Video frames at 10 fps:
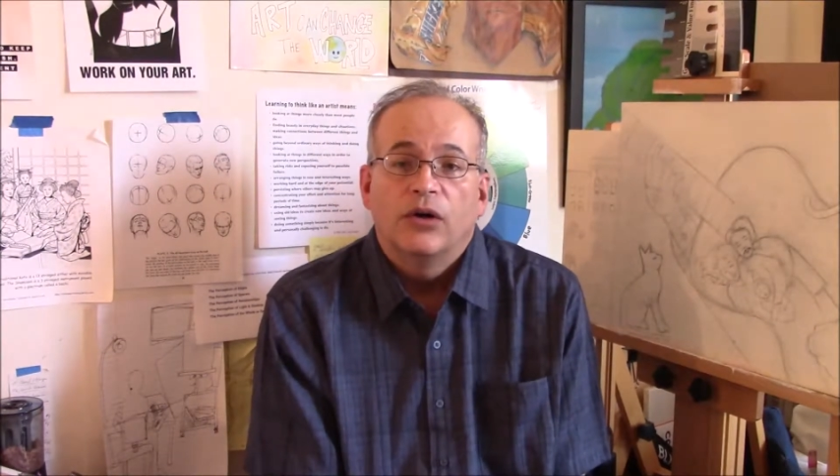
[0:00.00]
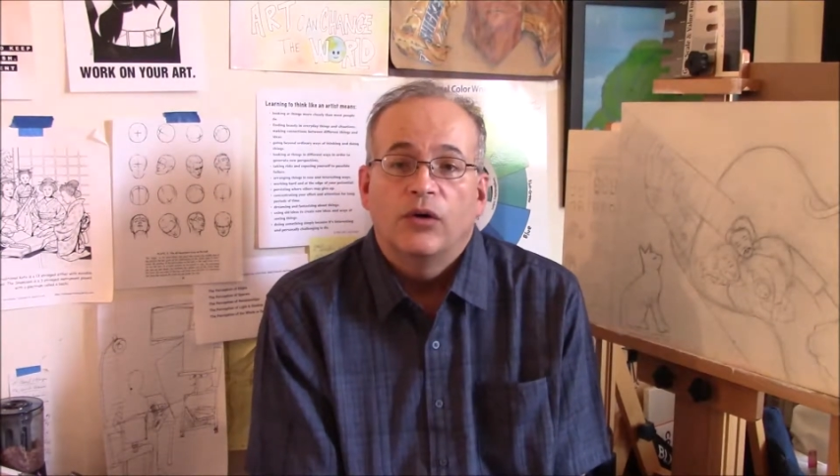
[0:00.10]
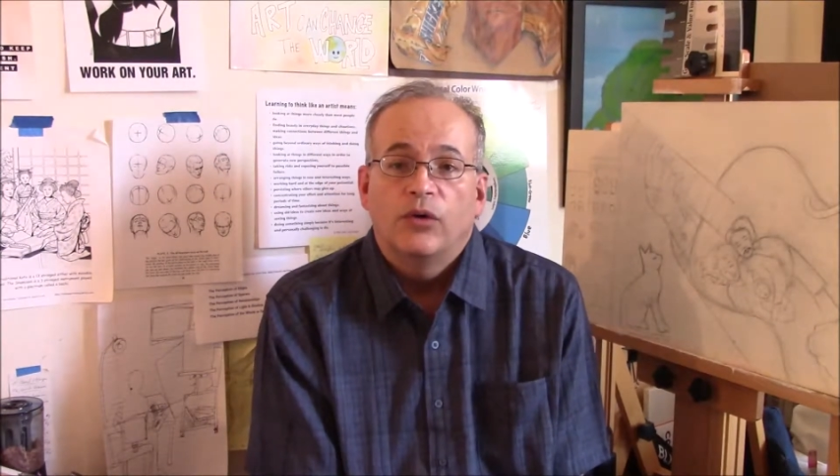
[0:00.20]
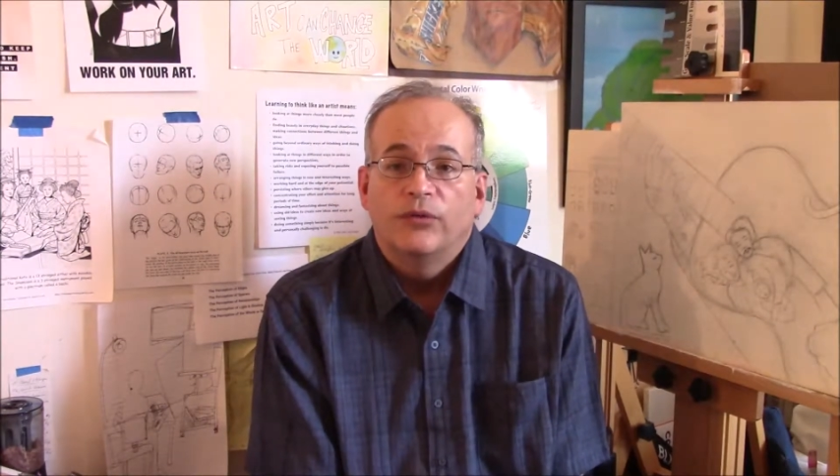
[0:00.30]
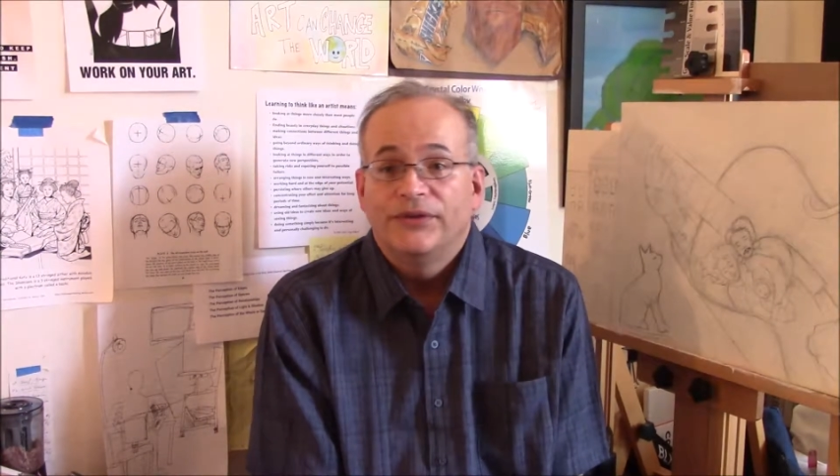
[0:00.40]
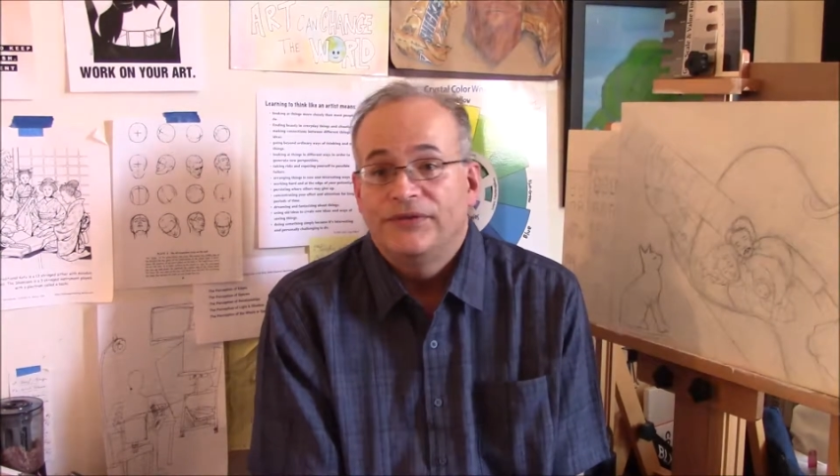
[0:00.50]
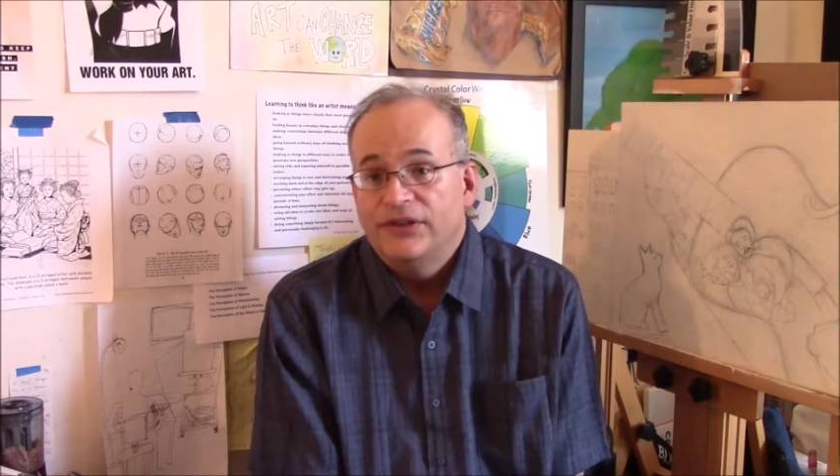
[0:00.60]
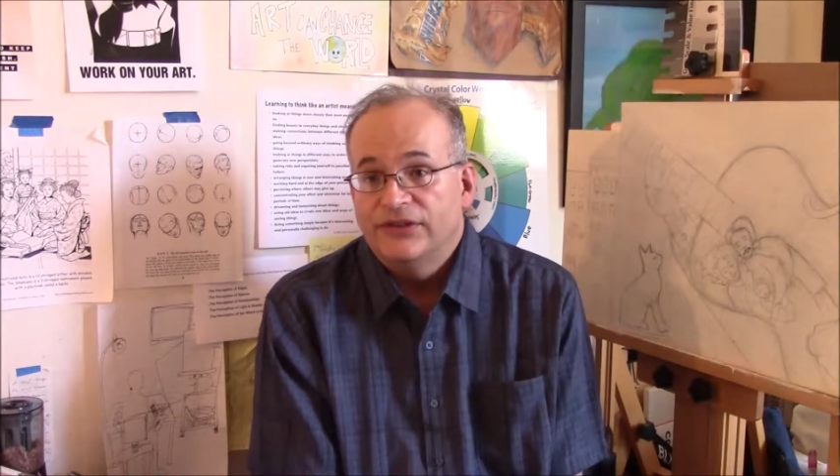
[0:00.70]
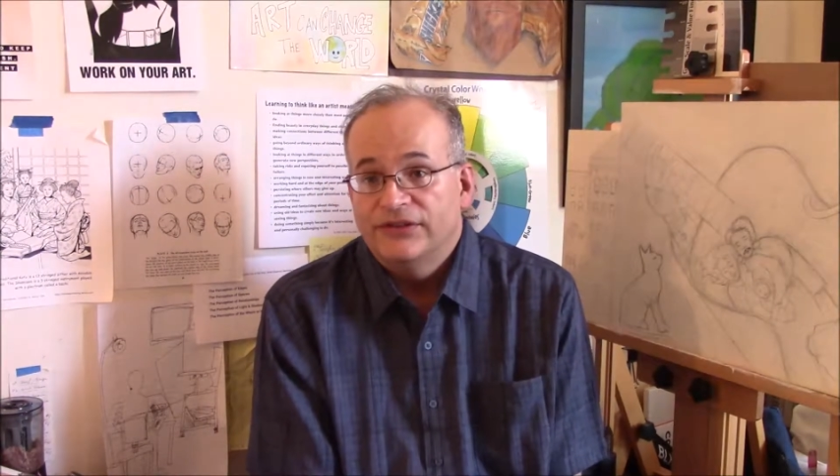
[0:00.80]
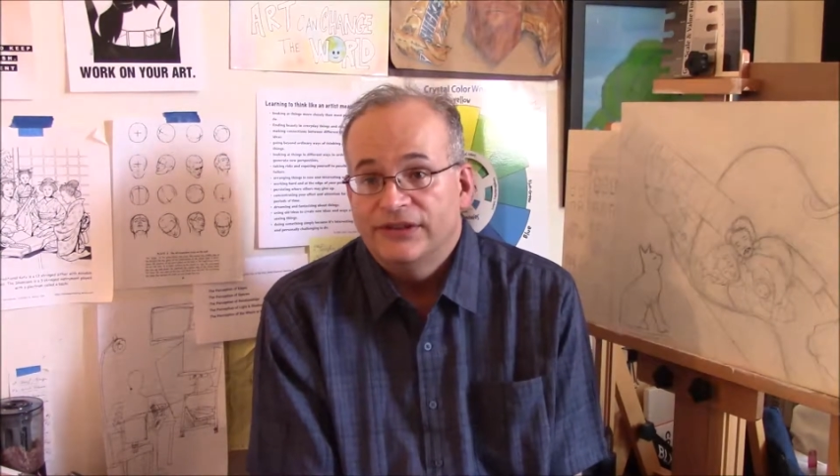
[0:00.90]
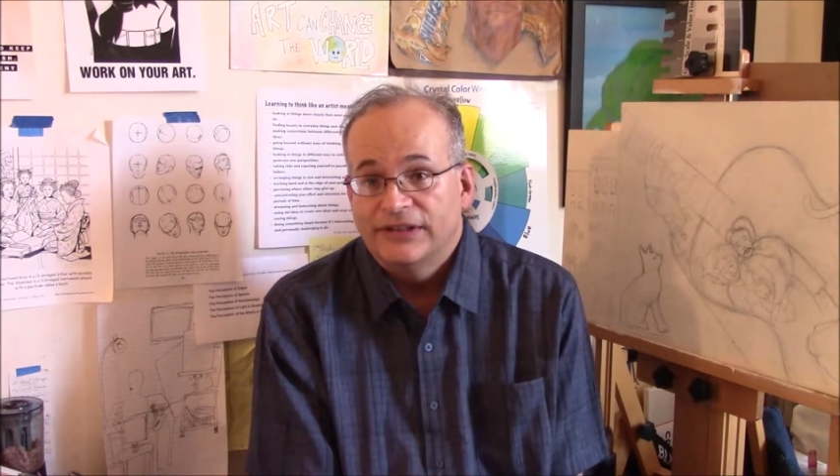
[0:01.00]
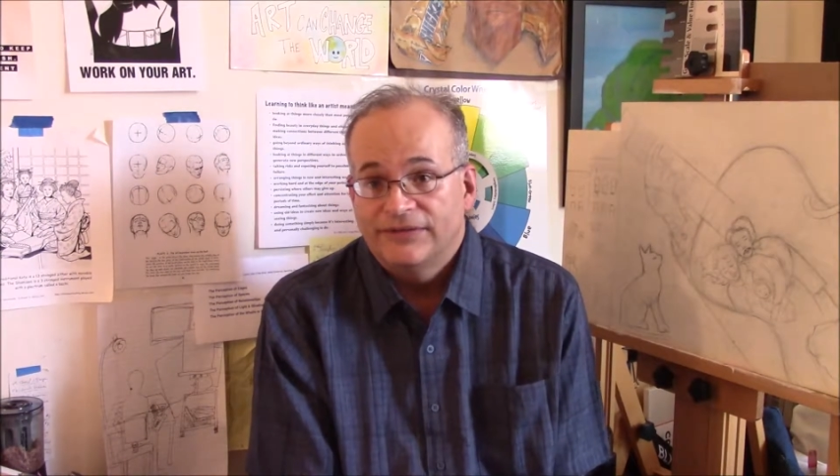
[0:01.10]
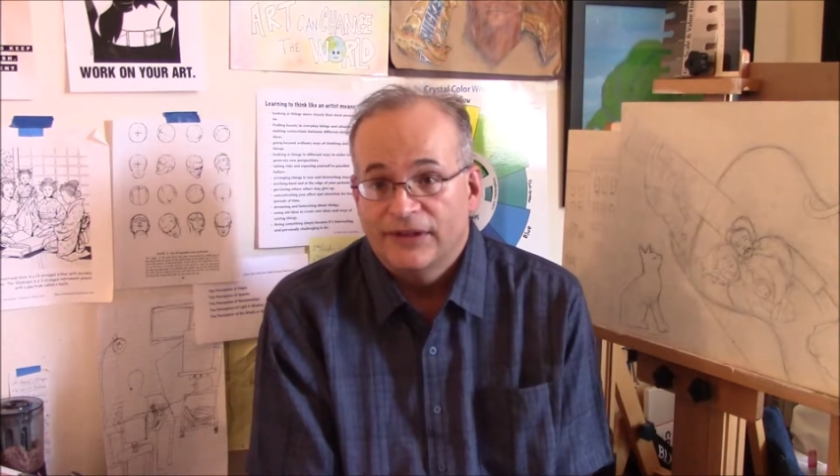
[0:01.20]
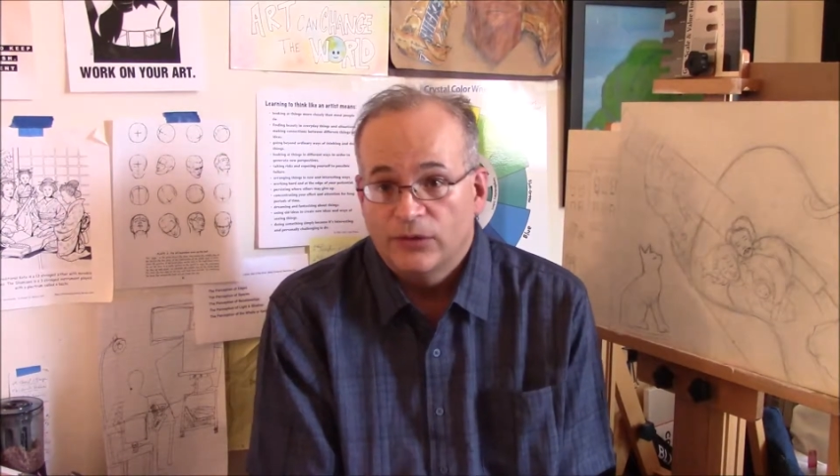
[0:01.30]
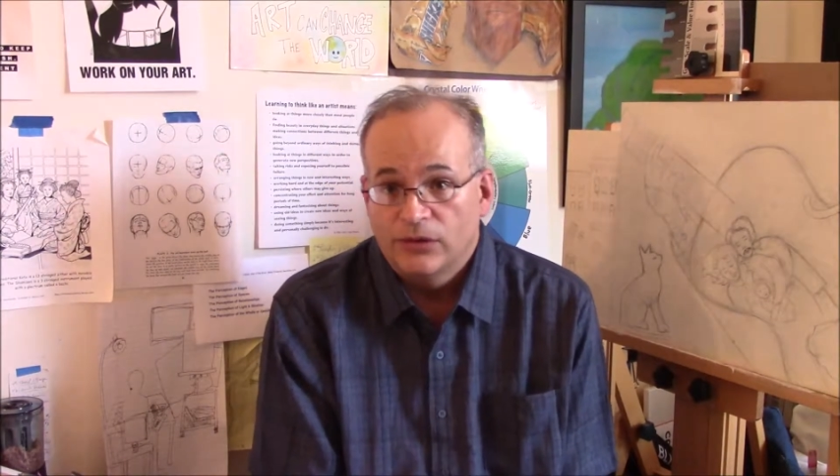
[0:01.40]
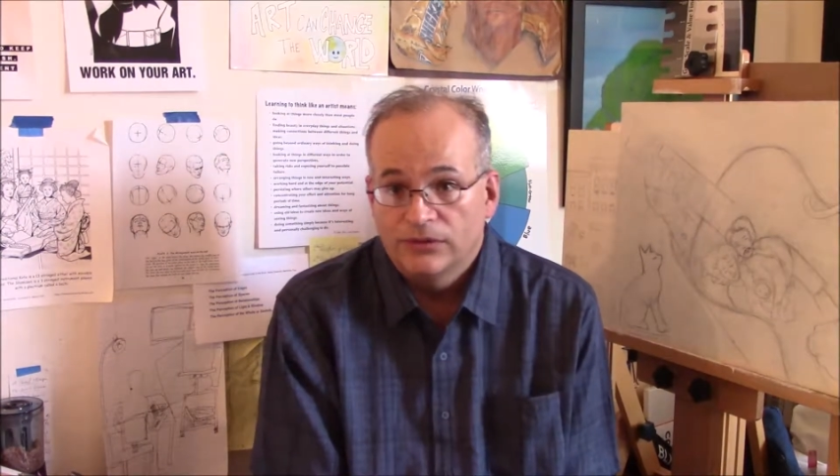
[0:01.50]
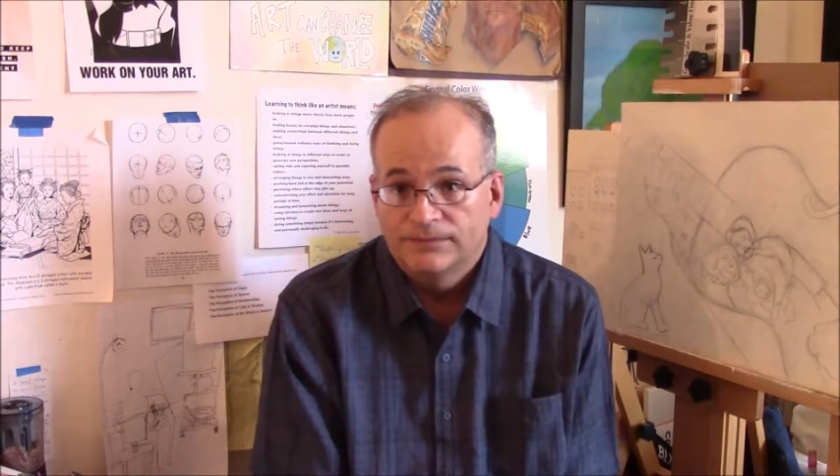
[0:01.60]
or revered, if at all.